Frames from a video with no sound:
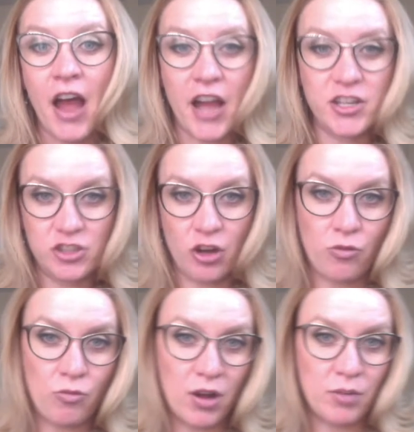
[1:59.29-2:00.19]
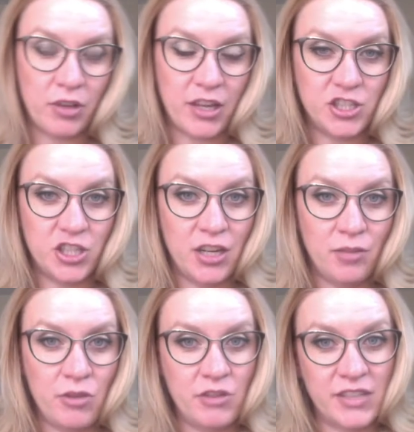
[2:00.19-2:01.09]
I don't want to play shitty
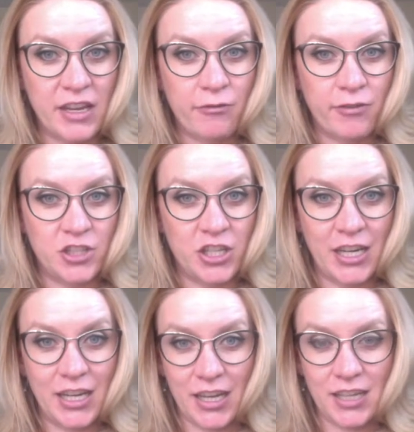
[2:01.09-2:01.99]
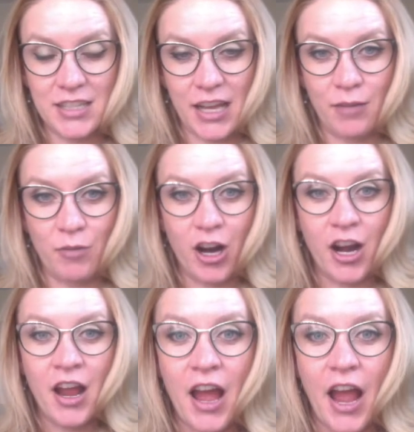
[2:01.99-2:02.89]
music for shitty gigs
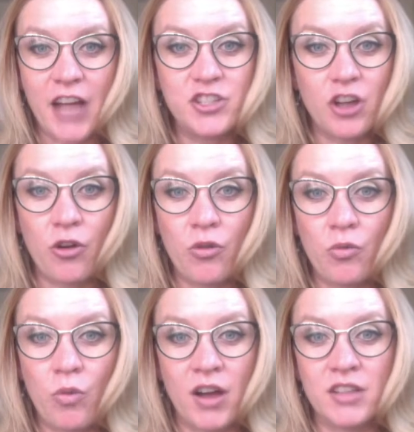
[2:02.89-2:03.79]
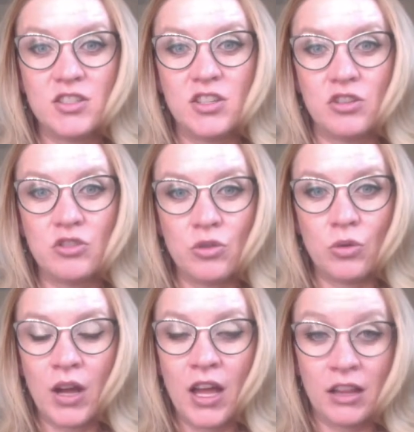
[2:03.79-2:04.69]
anymore. I don't want
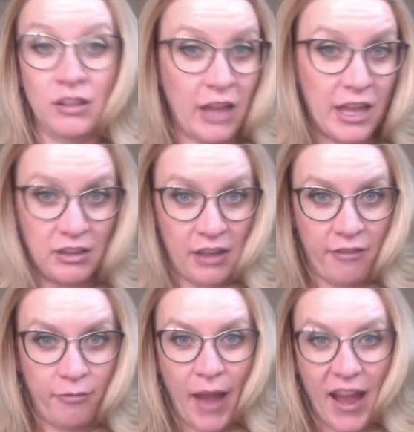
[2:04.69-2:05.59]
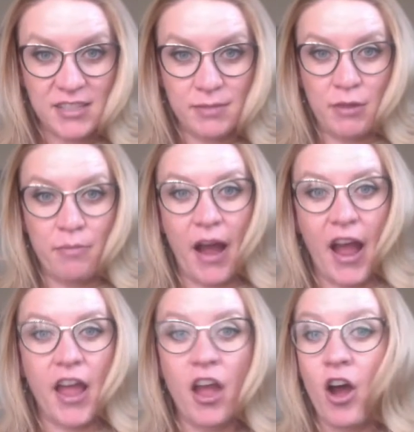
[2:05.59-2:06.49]
to let life pass me
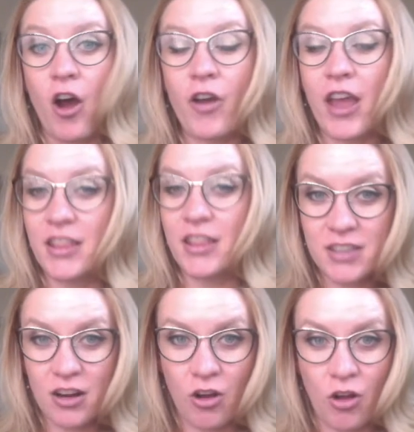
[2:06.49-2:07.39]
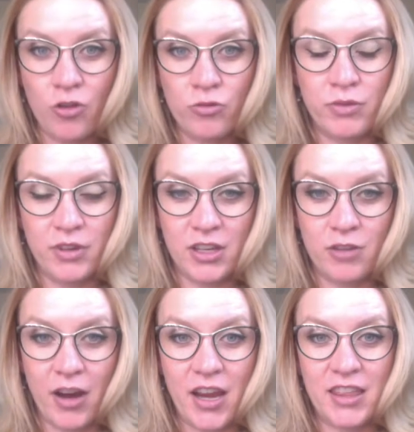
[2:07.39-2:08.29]
by. Okay, these are all really
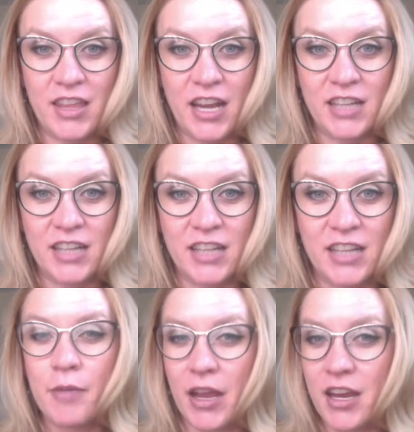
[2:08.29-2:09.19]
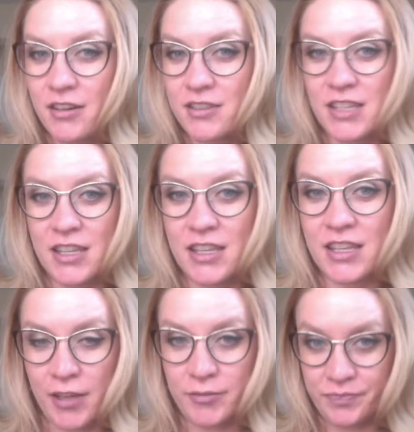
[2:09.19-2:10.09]
great things, but here's the
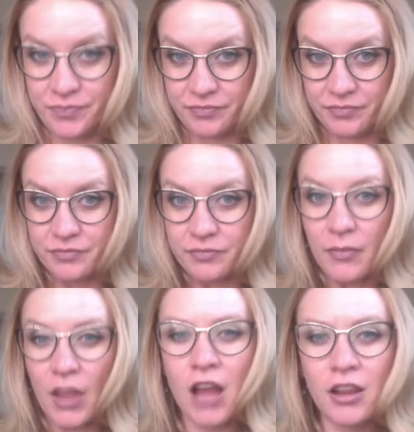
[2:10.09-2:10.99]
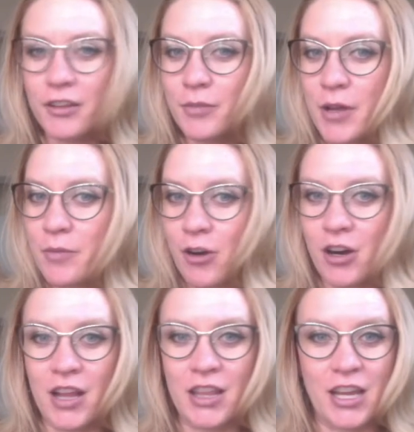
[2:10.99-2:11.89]
thing. A little bit more
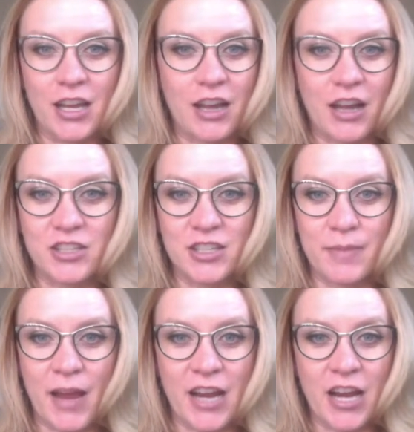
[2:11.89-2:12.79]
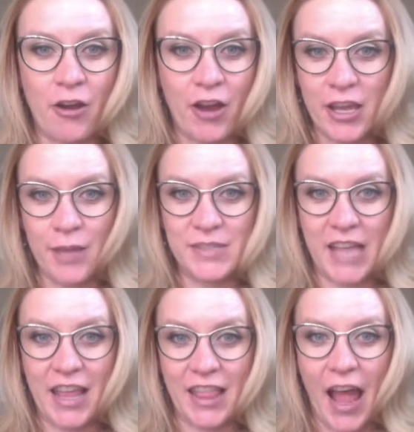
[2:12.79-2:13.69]
on the unconscious mind. I know I keep
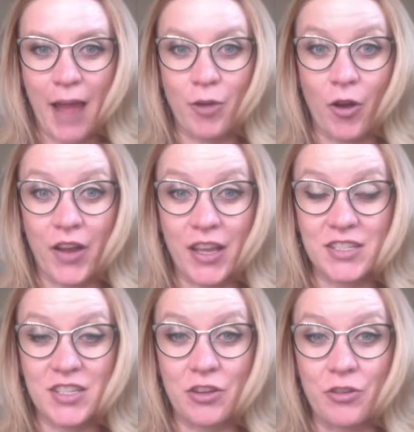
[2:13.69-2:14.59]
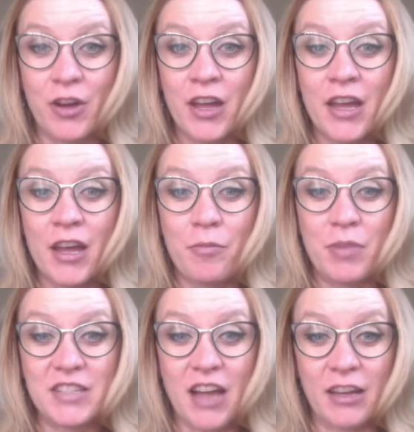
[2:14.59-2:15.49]
saying that I'm going to
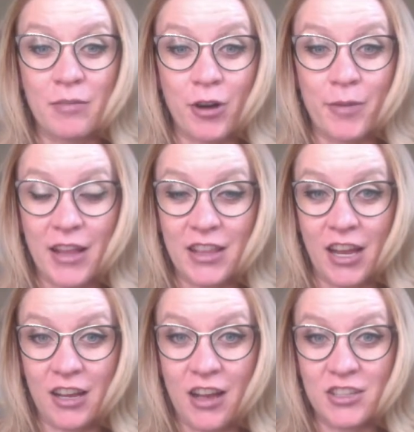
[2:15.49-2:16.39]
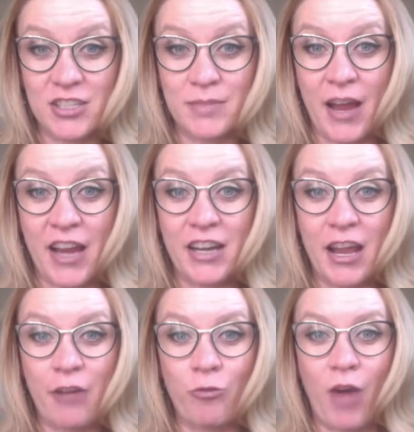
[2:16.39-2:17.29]
be talking more about the unconscious mind
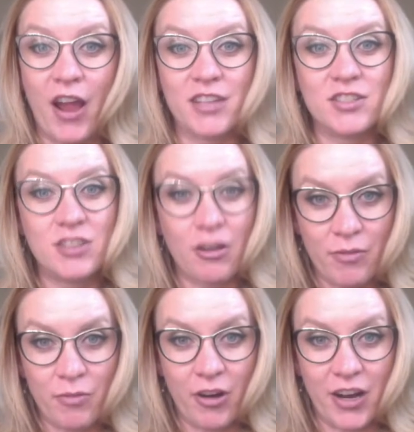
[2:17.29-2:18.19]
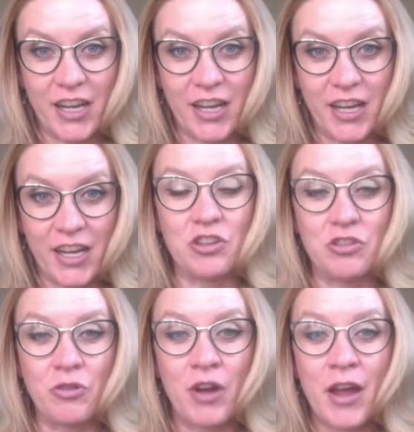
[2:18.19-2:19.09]
and why it's so important
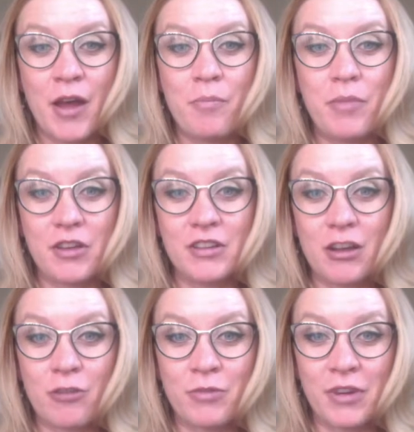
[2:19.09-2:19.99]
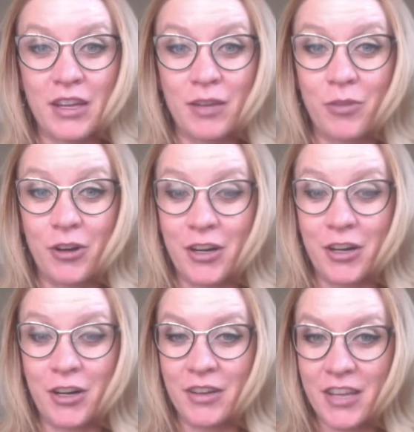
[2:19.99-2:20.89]
to build a really
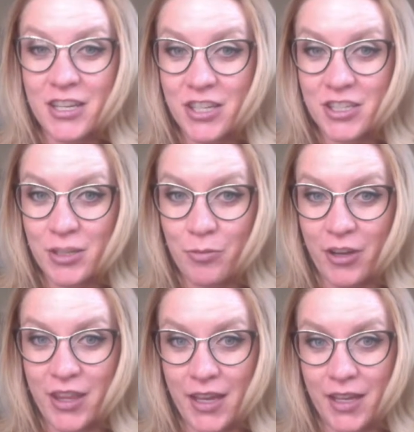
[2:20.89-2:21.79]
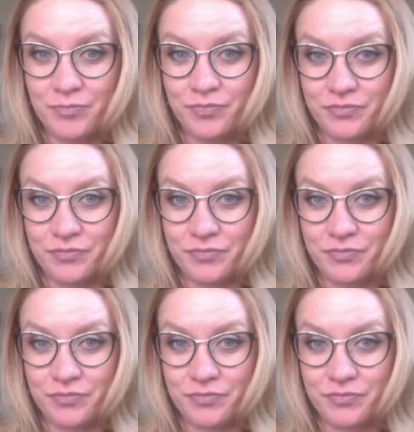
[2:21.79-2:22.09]
important relationship with it.